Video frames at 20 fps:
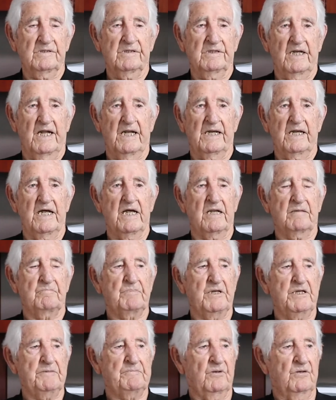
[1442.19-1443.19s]
that had
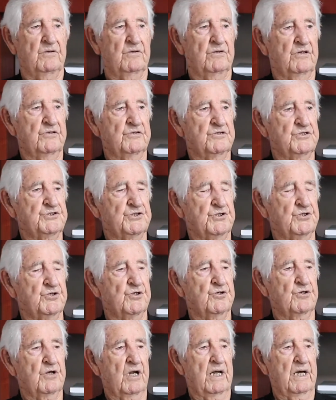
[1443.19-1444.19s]
people on the
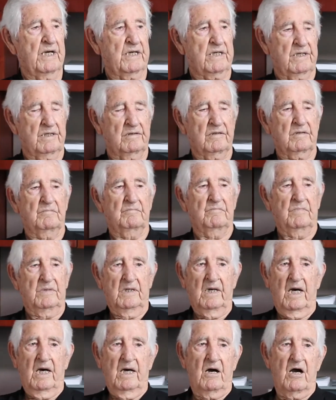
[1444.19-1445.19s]
shore, like
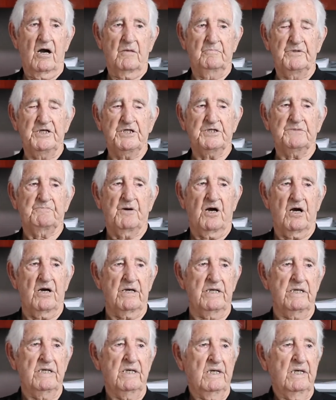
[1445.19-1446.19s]
our beach
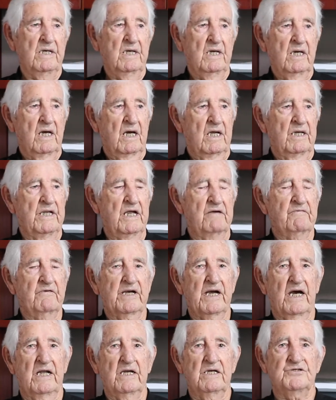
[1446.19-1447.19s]
party, never
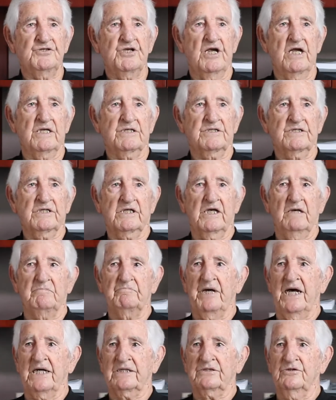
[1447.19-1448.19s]
got a chance to get
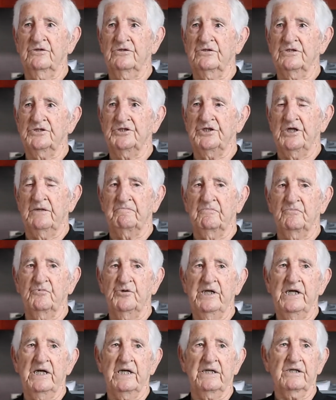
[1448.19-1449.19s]
back to the ship.
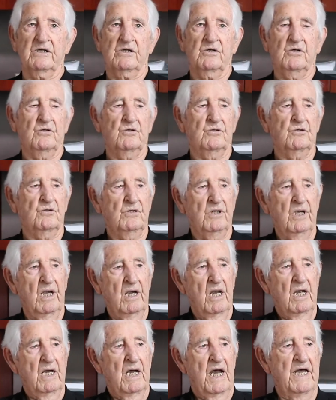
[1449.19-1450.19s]
We had to
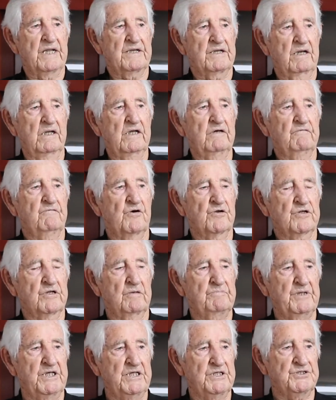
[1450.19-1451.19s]
live on the
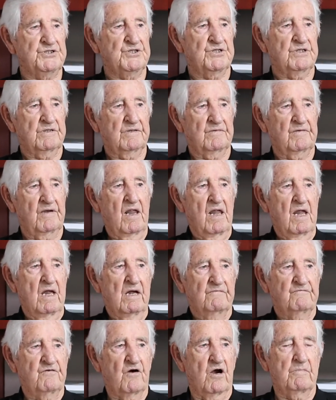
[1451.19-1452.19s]
beach
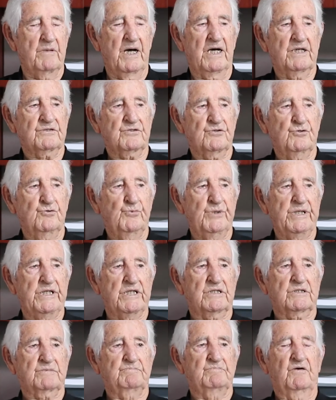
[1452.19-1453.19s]
for about 2
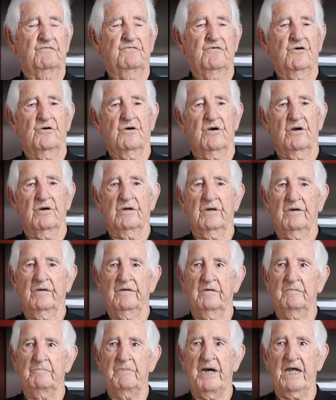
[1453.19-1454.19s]
weeks before
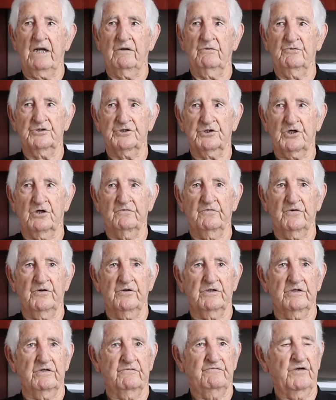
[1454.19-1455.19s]
the battle was
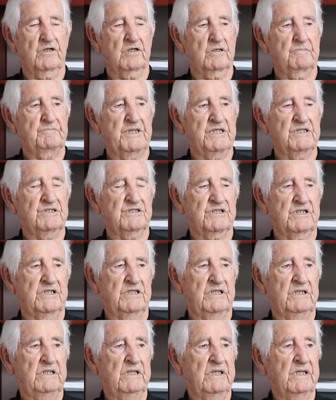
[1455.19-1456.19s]
over in the Philippine
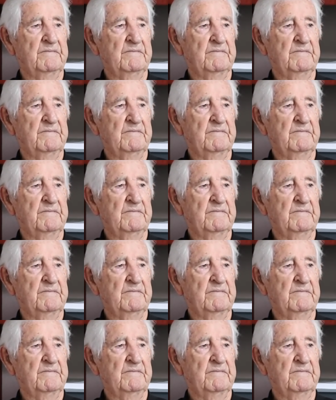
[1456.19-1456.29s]
Sea.